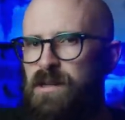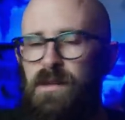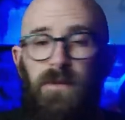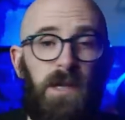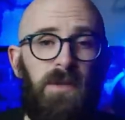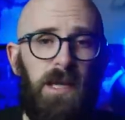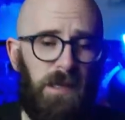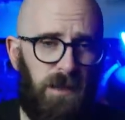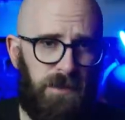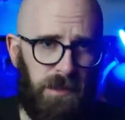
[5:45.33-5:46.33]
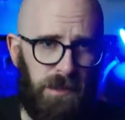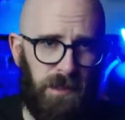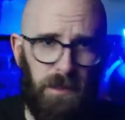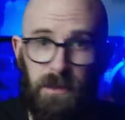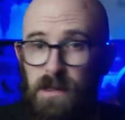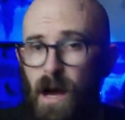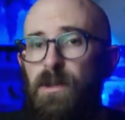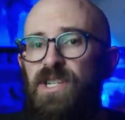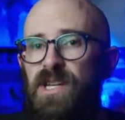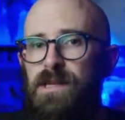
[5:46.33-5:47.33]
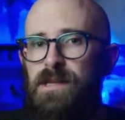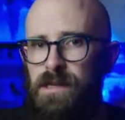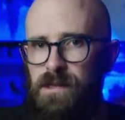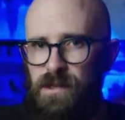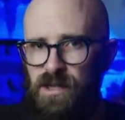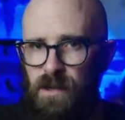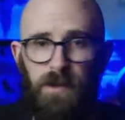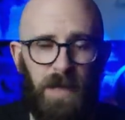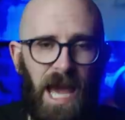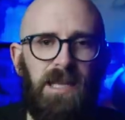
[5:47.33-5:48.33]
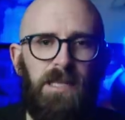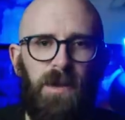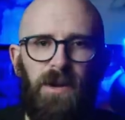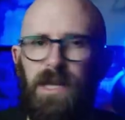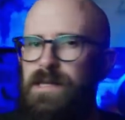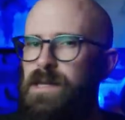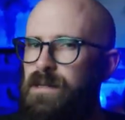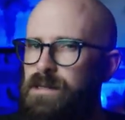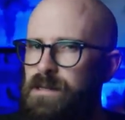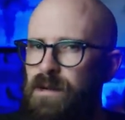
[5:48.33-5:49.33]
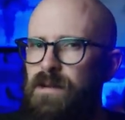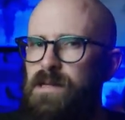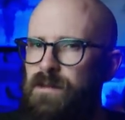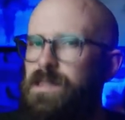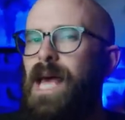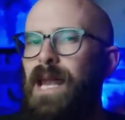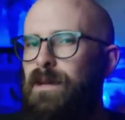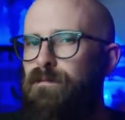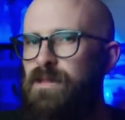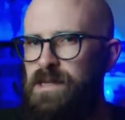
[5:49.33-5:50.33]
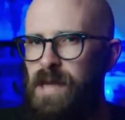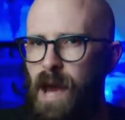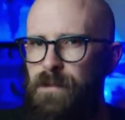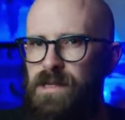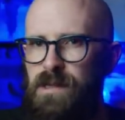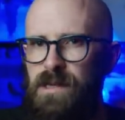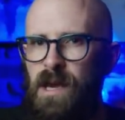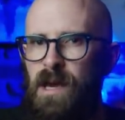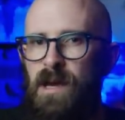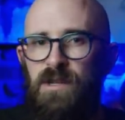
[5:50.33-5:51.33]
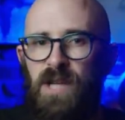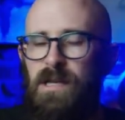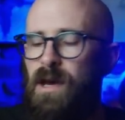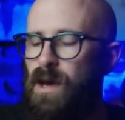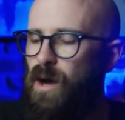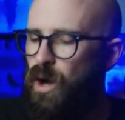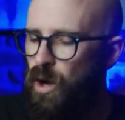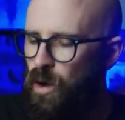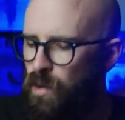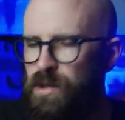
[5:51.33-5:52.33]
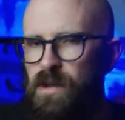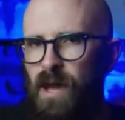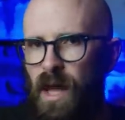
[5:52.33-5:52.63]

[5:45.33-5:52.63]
just a few years after the sinking, the Derbyshire's sister ships began experiencing a series of telling mishaps that shed a whole new